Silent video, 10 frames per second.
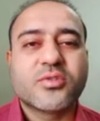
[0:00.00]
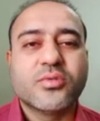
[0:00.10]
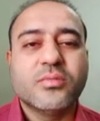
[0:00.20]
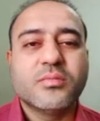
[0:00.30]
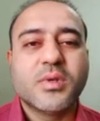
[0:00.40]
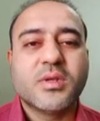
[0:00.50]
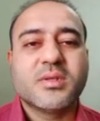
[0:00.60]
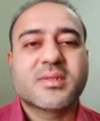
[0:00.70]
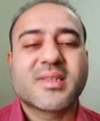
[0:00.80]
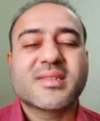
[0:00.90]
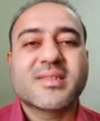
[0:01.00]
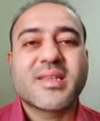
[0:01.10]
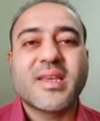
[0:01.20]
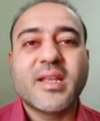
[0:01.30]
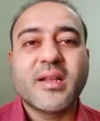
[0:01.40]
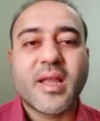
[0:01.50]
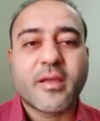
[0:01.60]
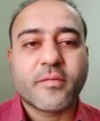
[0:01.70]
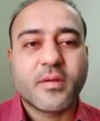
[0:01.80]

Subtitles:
to sustaining life.